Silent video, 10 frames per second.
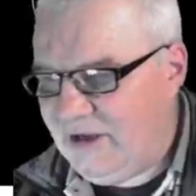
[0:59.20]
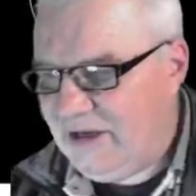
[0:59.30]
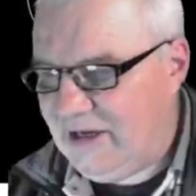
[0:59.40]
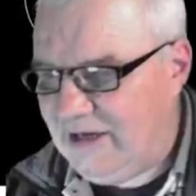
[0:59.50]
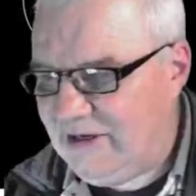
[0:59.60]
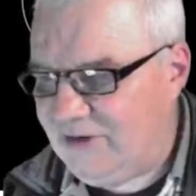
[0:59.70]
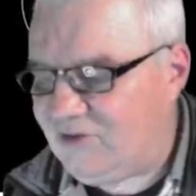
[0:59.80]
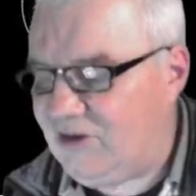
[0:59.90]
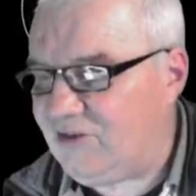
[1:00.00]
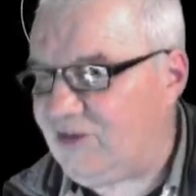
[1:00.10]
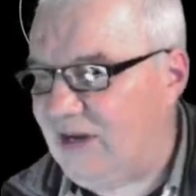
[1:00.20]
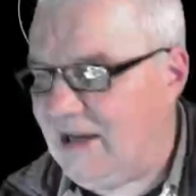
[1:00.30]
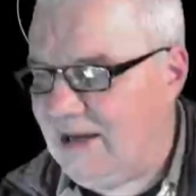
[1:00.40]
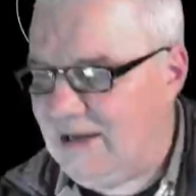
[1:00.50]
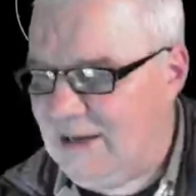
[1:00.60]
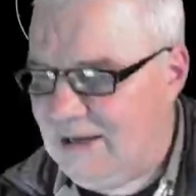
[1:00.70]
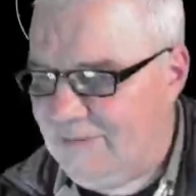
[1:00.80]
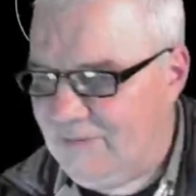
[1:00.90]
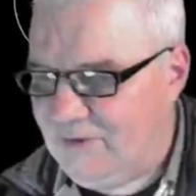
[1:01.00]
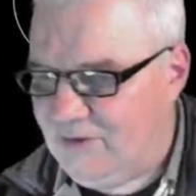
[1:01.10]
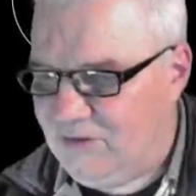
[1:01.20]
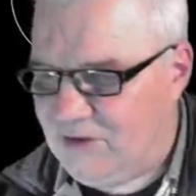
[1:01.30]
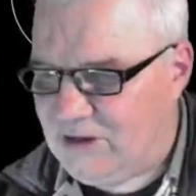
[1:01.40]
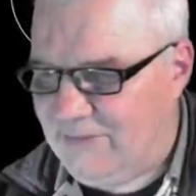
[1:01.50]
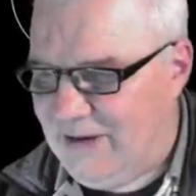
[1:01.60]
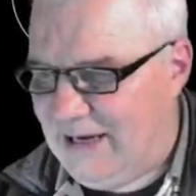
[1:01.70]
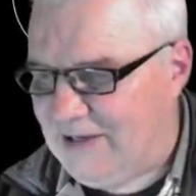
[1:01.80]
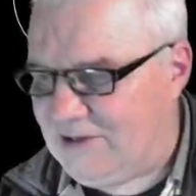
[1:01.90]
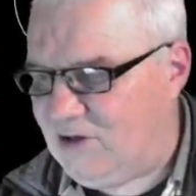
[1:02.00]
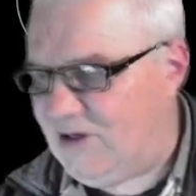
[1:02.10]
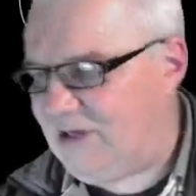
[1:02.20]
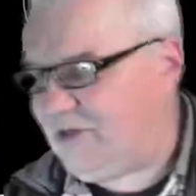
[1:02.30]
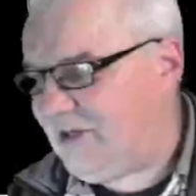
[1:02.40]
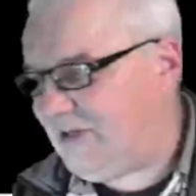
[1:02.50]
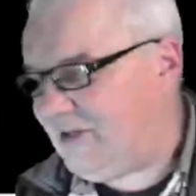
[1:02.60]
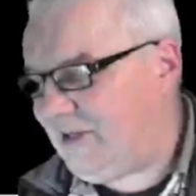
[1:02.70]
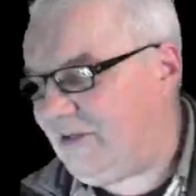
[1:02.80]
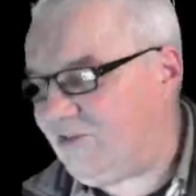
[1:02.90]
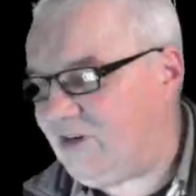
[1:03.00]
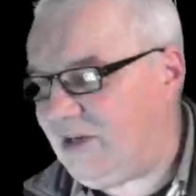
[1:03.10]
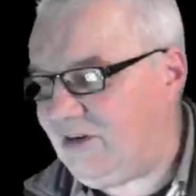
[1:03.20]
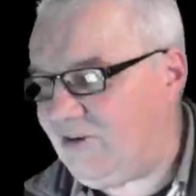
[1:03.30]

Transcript: And it says in the command line down here, select